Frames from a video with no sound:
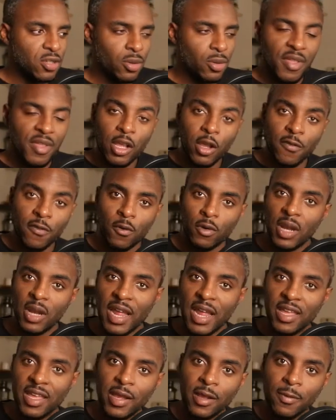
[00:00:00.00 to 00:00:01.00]
Thank you for
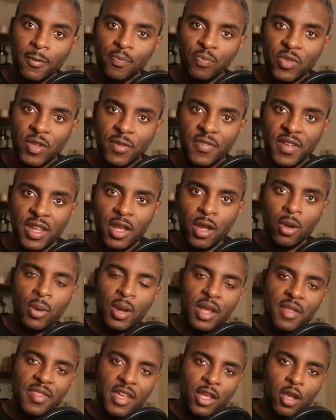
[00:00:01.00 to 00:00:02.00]
liking the video, and
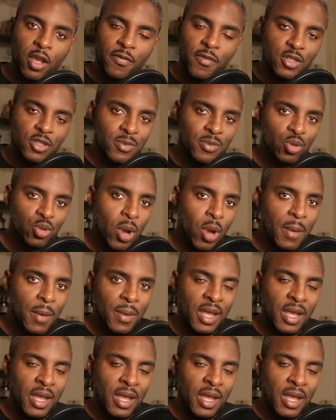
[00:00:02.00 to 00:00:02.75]
thank you for subscribing.